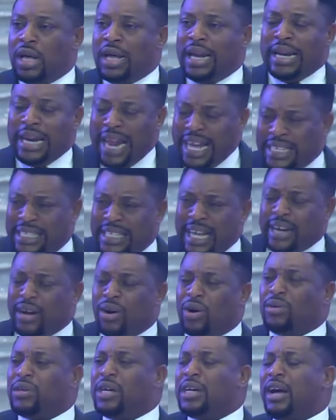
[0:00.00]
Less than
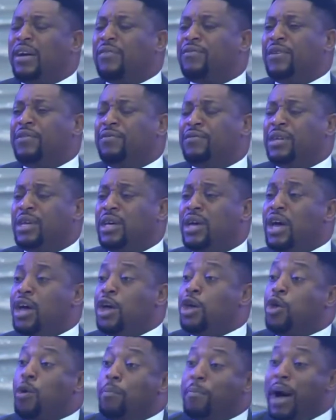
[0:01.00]
150
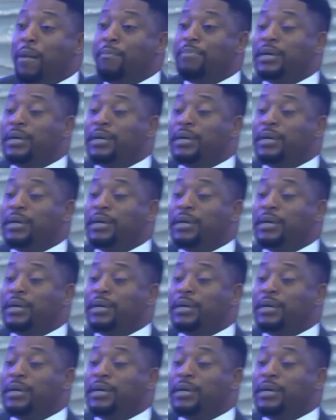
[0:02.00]
human